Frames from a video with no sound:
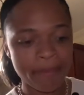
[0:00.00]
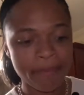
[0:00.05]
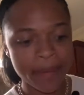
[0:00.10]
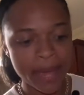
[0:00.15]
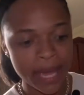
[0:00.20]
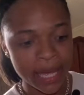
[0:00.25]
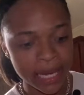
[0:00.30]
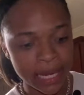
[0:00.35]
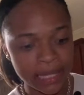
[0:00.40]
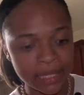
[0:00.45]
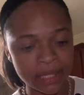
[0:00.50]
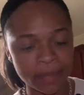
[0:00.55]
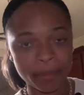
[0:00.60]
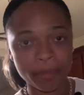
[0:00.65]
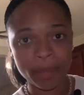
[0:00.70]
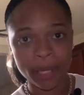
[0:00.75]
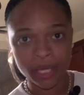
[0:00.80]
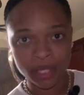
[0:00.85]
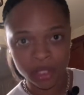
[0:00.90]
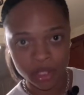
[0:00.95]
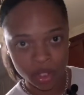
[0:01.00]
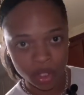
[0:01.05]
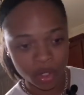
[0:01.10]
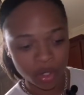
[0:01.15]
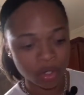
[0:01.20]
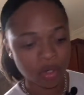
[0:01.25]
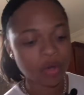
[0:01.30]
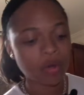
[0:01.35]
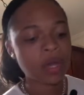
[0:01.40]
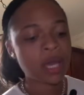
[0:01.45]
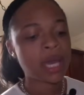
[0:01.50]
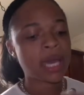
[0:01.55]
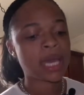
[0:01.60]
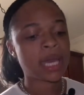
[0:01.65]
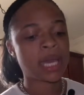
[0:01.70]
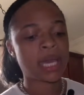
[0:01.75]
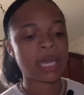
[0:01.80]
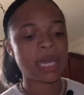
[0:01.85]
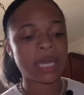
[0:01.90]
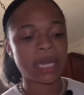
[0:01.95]
and some pesto
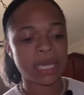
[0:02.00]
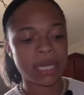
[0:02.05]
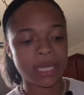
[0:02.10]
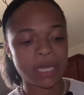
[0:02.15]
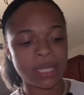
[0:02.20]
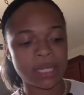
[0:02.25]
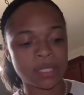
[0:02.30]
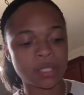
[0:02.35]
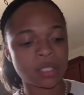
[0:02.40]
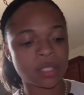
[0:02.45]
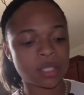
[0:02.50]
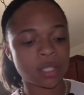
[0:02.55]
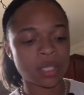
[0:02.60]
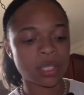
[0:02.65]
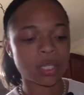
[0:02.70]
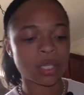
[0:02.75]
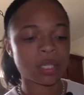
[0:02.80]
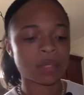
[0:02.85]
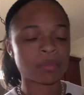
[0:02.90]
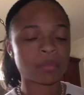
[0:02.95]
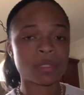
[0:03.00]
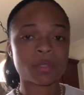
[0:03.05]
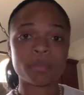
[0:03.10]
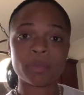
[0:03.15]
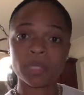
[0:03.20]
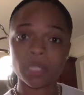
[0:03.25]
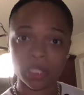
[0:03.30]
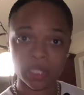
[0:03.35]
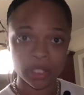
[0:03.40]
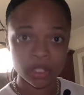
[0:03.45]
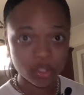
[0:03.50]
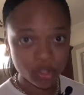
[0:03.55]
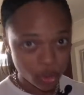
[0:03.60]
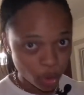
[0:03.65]
and some spinach.